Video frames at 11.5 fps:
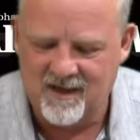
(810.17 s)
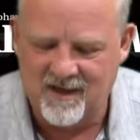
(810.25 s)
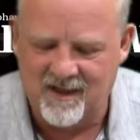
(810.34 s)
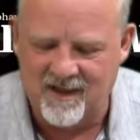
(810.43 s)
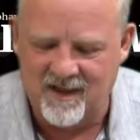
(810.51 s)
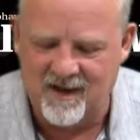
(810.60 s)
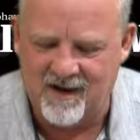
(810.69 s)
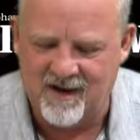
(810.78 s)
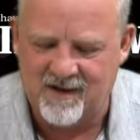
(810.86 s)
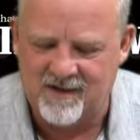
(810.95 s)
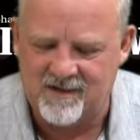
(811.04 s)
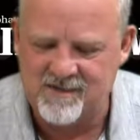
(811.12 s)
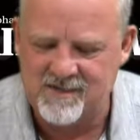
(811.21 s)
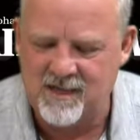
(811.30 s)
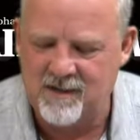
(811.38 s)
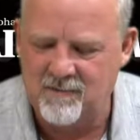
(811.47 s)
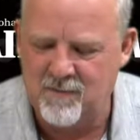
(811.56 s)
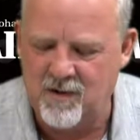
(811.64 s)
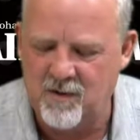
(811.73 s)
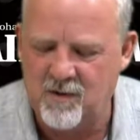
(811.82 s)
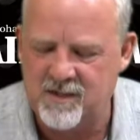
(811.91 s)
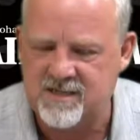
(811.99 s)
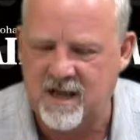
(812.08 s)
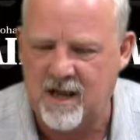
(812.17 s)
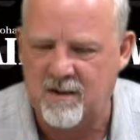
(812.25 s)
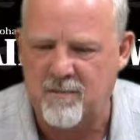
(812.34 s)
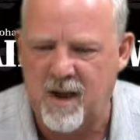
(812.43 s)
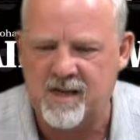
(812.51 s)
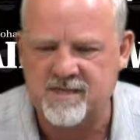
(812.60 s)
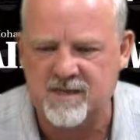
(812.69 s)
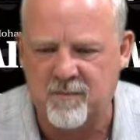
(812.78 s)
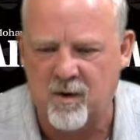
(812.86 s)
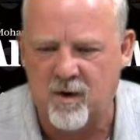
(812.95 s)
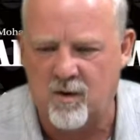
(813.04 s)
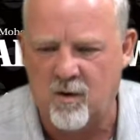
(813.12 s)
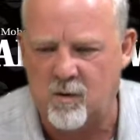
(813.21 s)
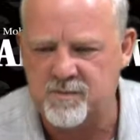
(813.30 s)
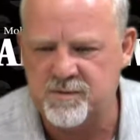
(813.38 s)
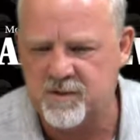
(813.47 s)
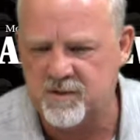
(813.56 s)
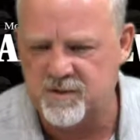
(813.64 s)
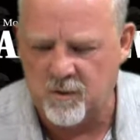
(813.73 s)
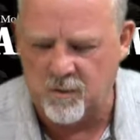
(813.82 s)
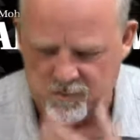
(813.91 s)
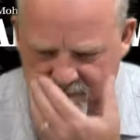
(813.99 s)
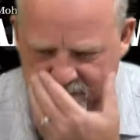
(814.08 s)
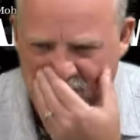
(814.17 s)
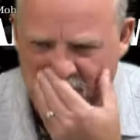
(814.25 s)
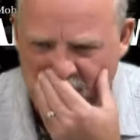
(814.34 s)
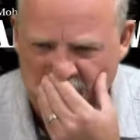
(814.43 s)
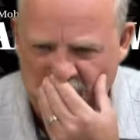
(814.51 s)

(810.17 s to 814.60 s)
And then Team USA basketball hopes. So we'll see.